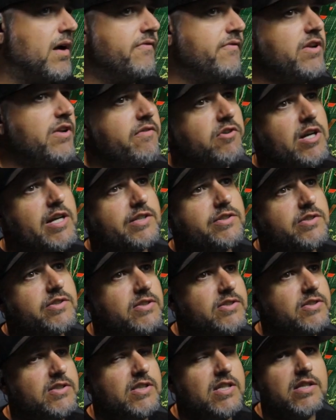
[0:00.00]
I've never
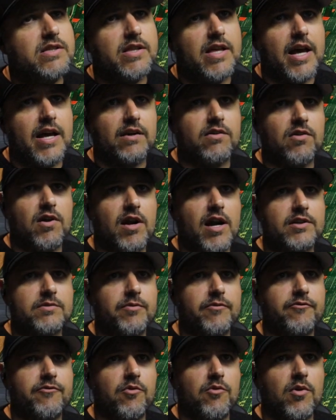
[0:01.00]
actually seen that crash
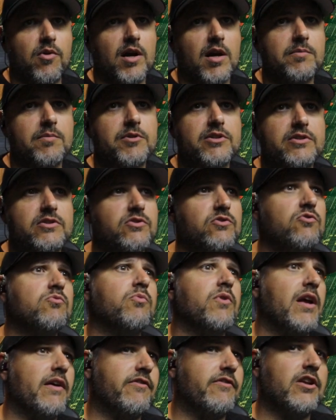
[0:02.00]
before. I'm going to assume
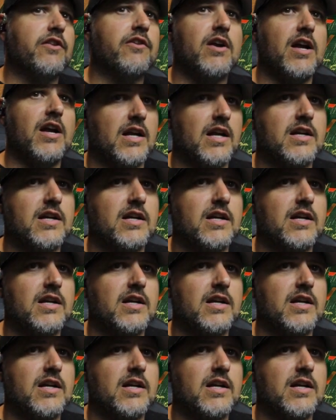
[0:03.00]
we have another A